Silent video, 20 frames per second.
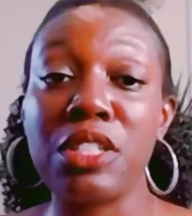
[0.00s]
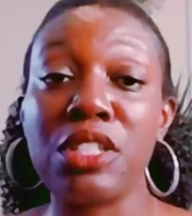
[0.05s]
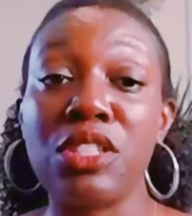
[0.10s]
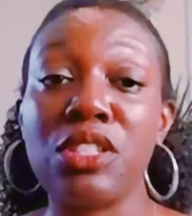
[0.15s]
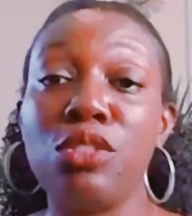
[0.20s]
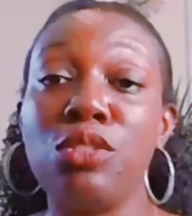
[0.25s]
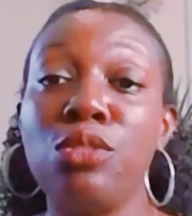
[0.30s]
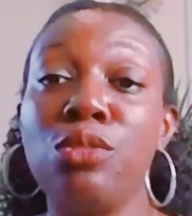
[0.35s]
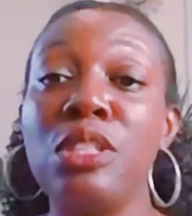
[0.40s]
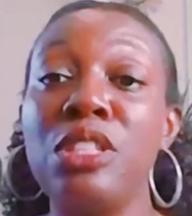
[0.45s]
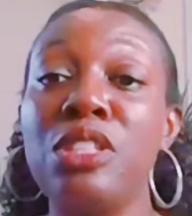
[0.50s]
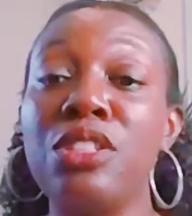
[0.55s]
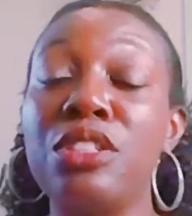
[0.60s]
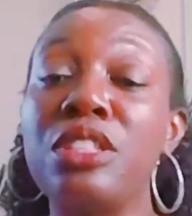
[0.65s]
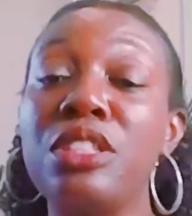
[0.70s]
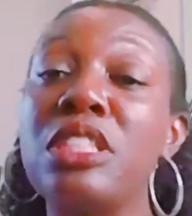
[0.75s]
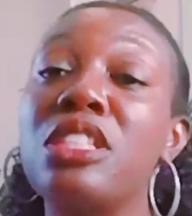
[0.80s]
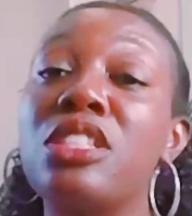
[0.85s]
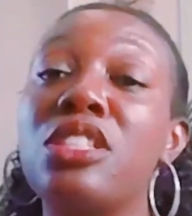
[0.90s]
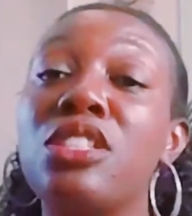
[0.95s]
So you either
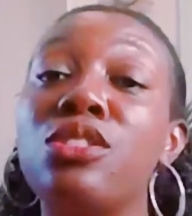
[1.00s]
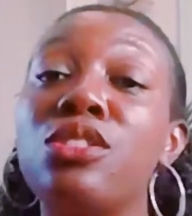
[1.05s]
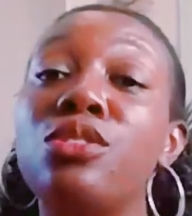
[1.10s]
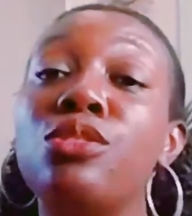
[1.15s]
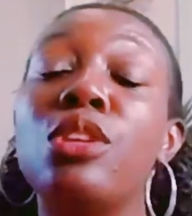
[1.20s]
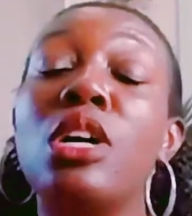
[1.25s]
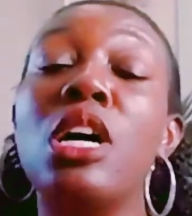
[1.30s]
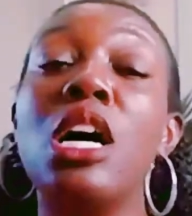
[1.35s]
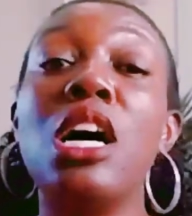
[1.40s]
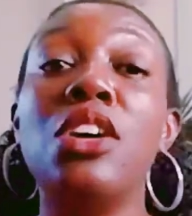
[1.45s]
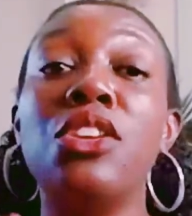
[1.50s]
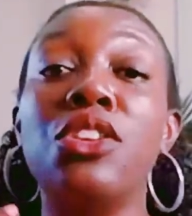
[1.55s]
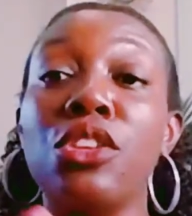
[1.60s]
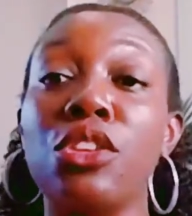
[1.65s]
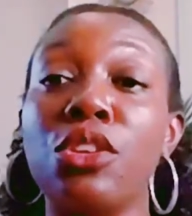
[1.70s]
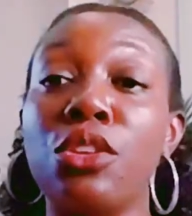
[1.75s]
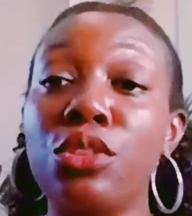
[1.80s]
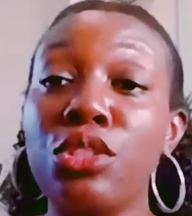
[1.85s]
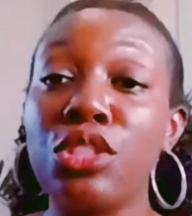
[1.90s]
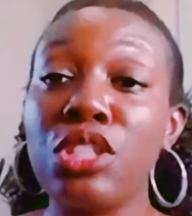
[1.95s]
need to
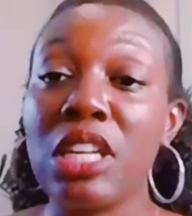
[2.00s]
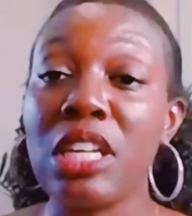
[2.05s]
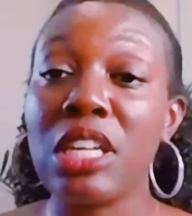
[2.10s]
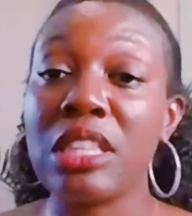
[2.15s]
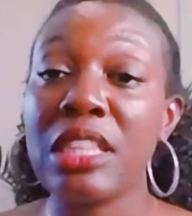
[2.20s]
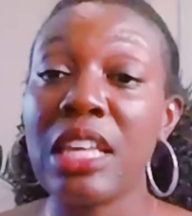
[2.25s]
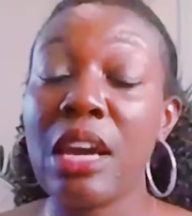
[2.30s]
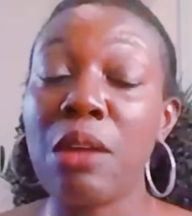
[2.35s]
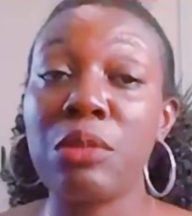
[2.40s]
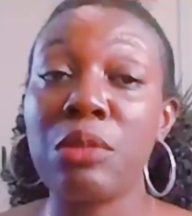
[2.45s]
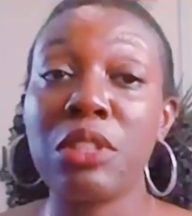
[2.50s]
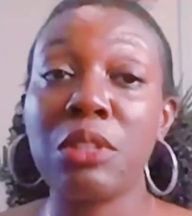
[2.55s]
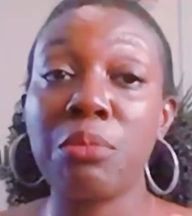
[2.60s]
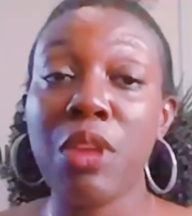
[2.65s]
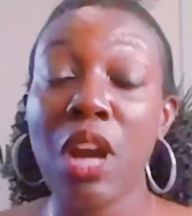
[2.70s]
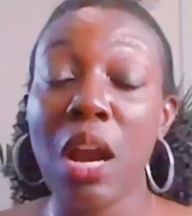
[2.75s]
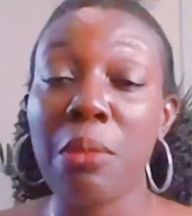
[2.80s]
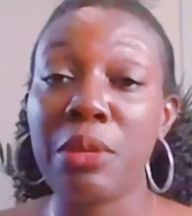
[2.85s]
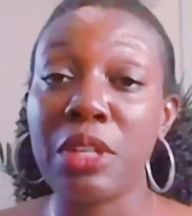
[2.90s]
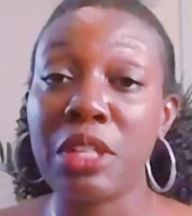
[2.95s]
negotiate that with the
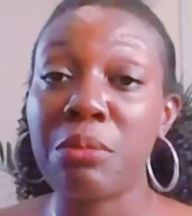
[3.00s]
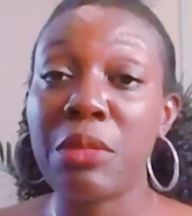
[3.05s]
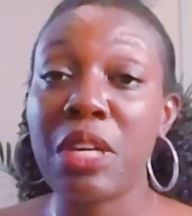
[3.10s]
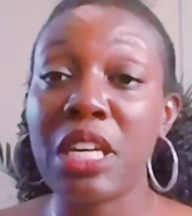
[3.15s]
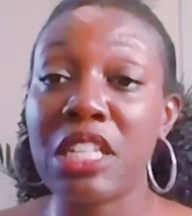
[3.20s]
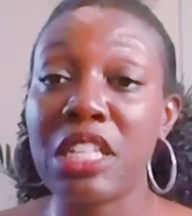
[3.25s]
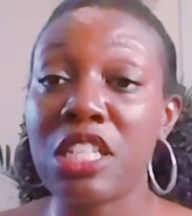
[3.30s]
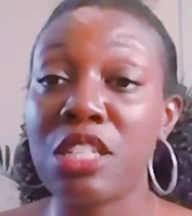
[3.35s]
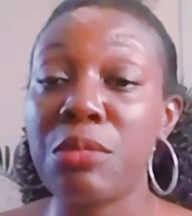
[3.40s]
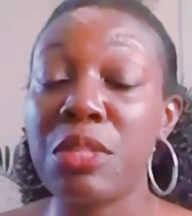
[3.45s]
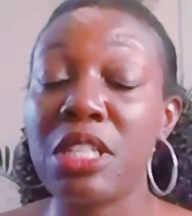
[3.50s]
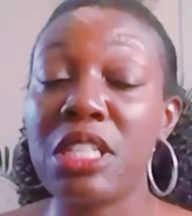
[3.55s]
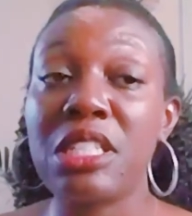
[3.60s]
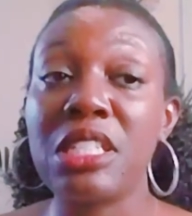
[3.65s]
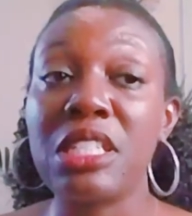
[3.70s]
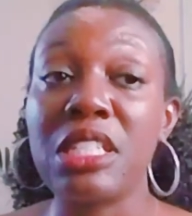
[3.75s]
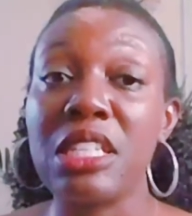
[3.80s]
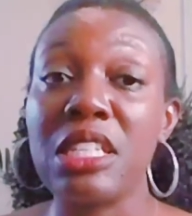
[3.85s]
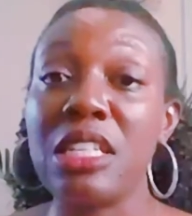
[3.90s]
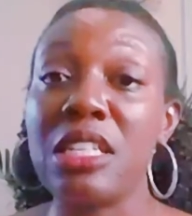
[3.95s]
property management
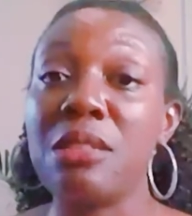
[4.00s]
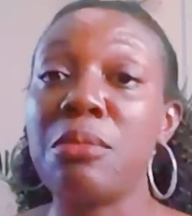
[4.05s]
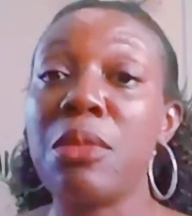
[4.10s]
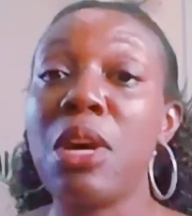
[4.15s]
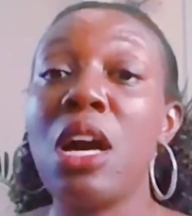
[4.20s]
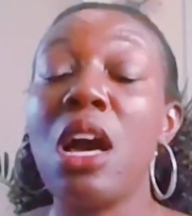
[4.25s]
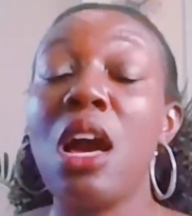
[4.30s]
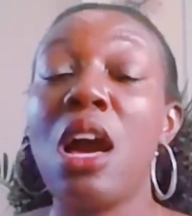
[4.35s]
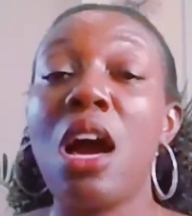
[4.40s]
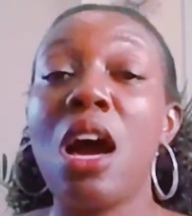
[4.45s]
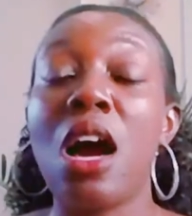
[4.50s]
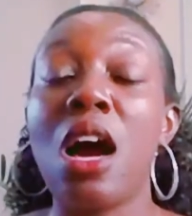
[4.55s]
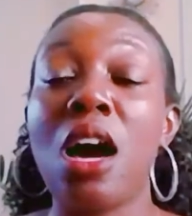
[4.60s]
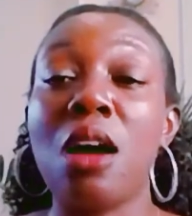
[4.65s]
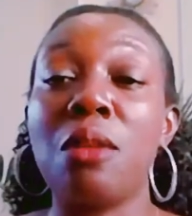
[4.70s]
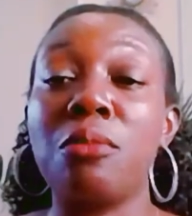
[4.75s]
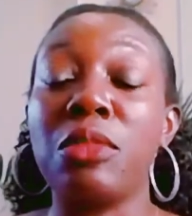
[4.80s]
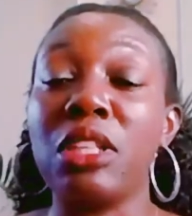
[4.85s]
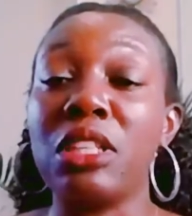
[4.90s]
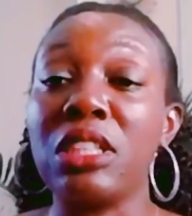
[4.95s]
team,
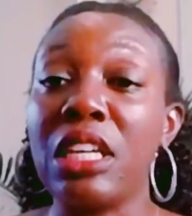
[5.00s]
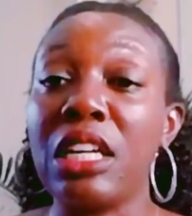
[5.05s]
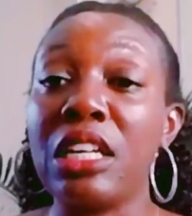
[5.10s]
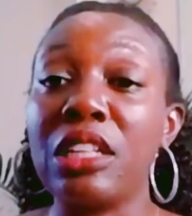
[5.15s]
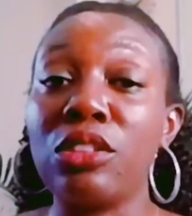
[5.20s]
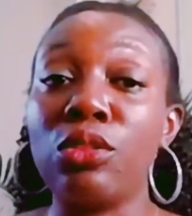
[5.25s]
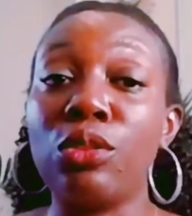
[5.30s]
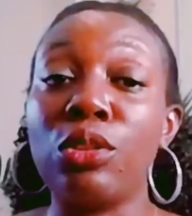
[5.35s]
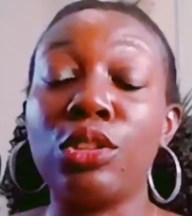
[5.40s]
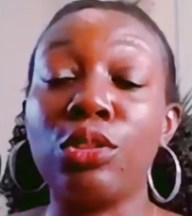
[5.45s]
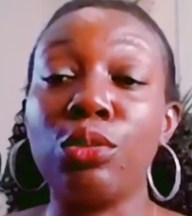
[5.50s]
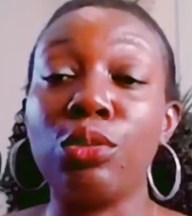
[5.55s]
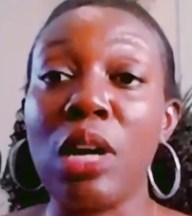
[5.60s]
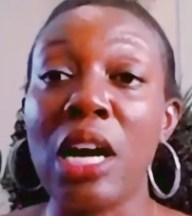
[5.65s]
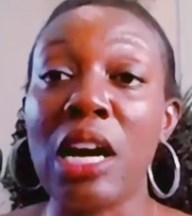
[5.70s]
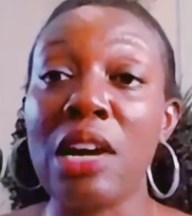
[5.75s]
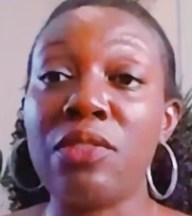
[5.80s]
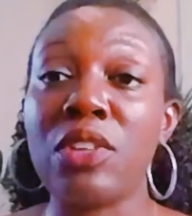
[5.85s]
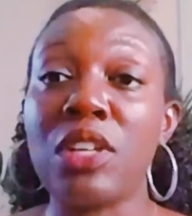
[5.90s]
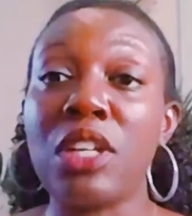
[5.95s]
um, the landlord,
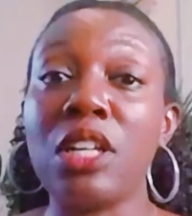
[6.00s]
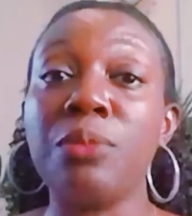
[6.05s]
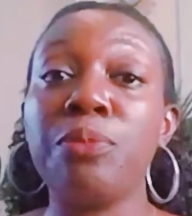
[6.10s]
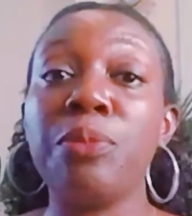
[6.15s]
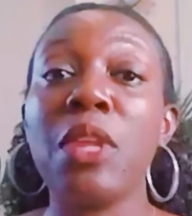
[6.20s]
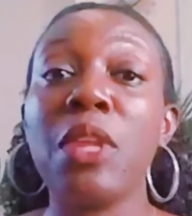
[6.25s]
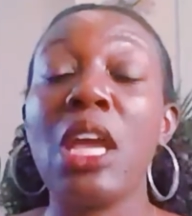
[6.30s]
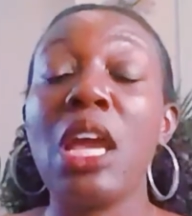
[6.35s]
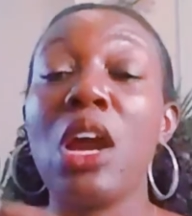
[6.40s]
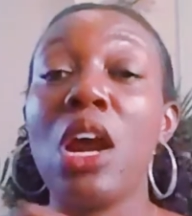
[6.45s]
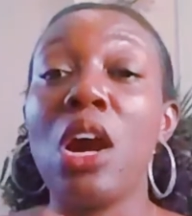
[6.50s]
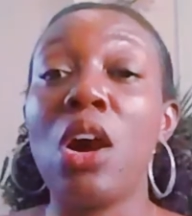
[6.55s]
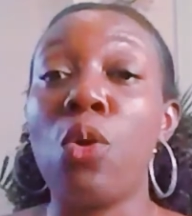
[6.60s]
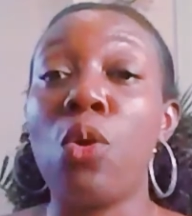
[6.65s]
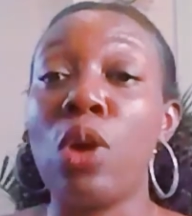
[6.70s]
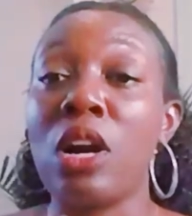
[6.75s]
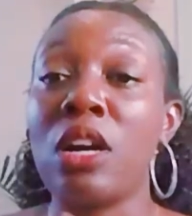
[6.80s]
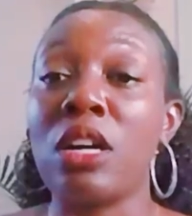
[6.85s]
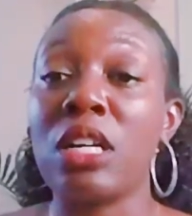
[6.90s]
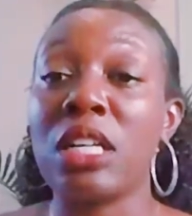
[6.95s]
whoever,
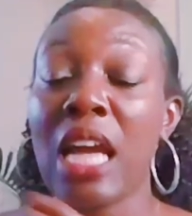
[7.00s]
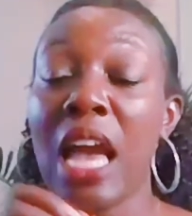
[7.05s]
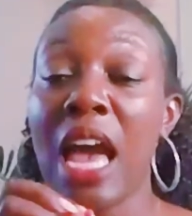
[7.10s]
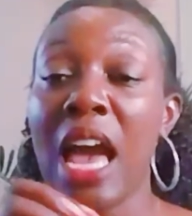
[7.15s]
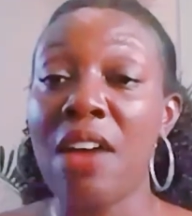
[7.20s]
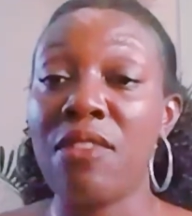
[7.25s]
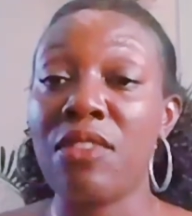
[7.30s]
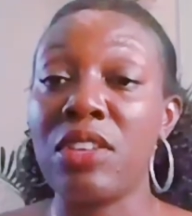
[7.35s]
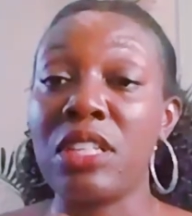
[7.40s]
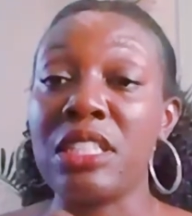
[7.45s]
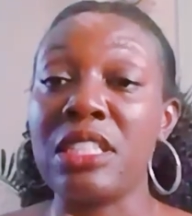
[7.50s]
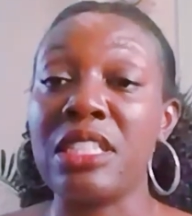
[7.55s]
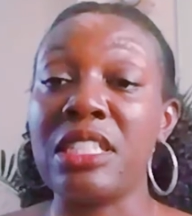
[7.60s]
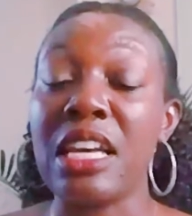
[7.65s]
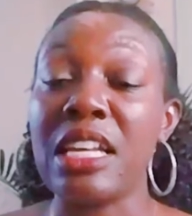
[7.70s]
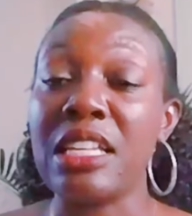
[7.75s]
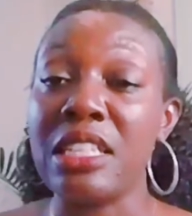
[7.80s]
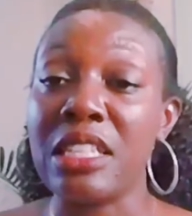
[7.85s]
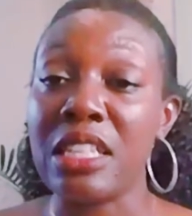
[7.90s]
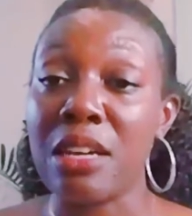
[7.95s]
or have an
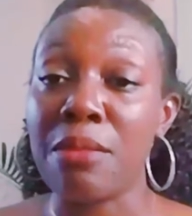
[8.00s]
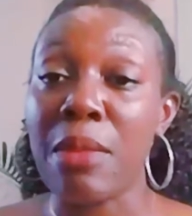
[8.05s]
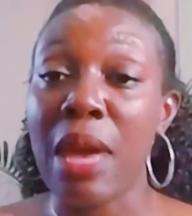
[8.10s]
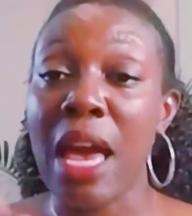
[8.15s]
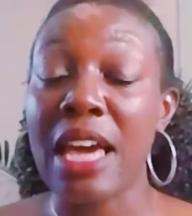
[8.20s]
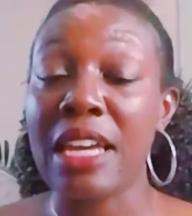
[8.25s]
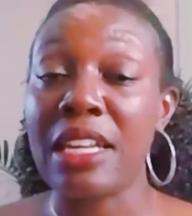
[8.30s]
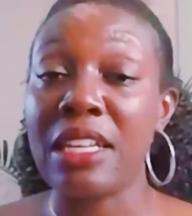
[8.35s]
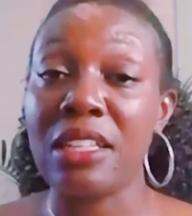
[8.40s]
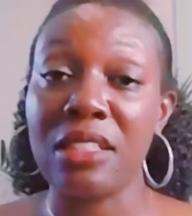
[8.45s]
addendum added.